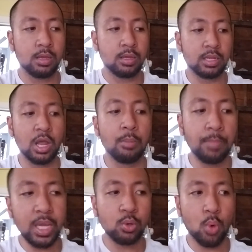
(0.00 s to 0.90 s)
Now,
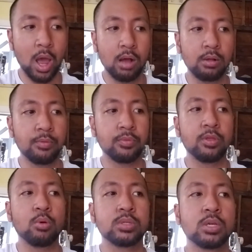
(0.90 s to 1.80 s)
meanwhile, there
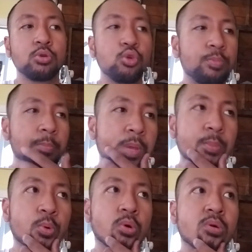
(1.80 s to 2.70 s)
was a group of
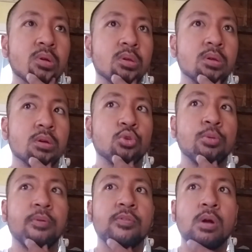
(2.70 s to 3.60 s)
people, group
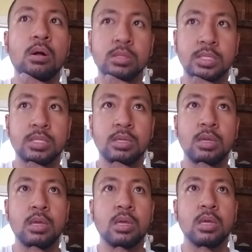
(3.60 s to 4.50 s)
of cults,
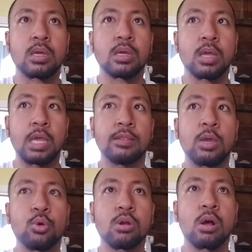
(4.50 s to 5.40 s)
and they
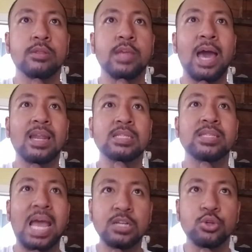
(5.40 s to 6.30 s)
were called the
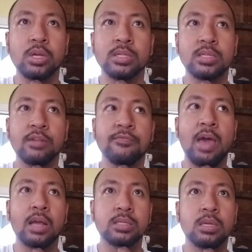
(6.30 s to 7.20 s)
Alexandrians. In
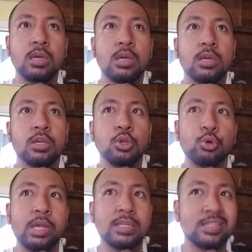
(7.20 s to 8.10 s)
fact, you
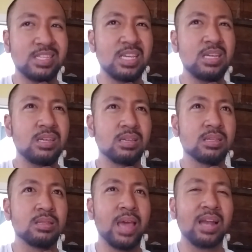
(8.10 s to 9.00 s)
can see
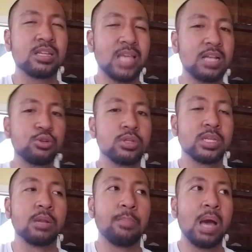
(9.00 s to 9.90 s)
the Alexandrians in
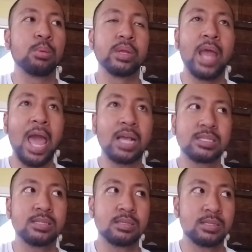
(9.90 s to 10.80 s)
the Bible in
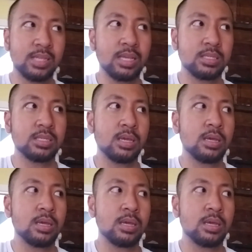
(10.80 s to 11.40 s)
Acts six